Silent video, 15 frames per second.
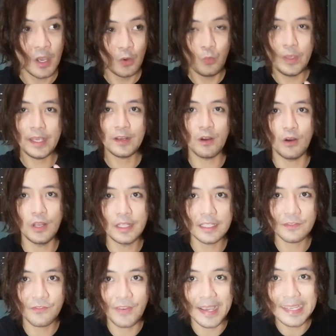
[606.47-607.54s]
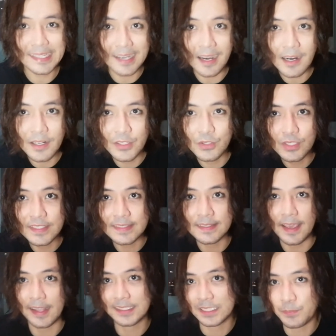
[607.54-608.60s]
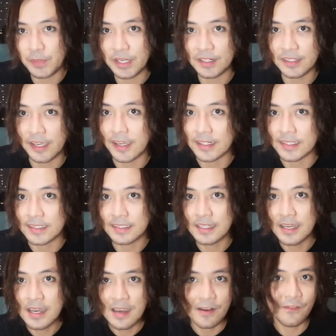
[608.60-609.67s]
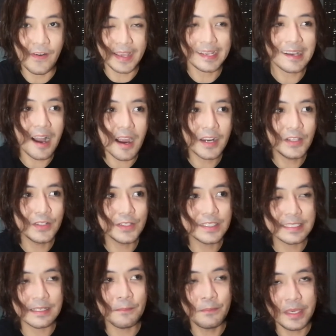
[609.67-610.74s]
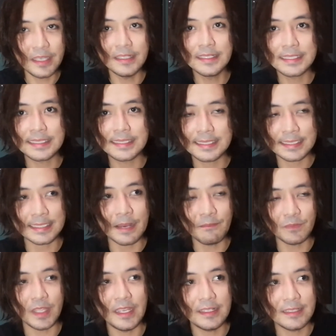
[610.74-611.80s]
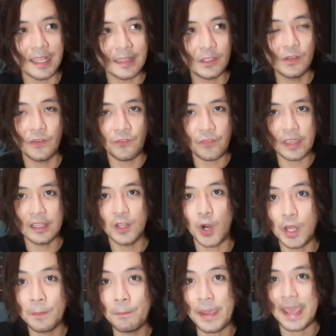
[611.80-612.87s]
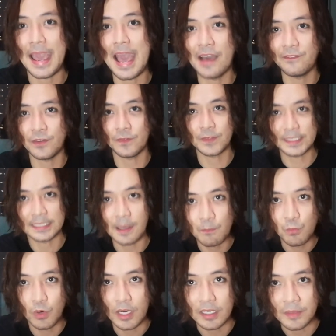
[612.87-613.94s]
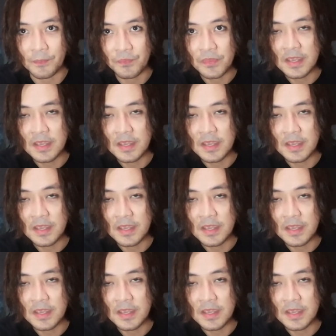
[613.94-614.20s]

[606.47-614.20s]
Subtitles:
We call it vicarious experience. Vicarious means something that you feel on behalf of someone.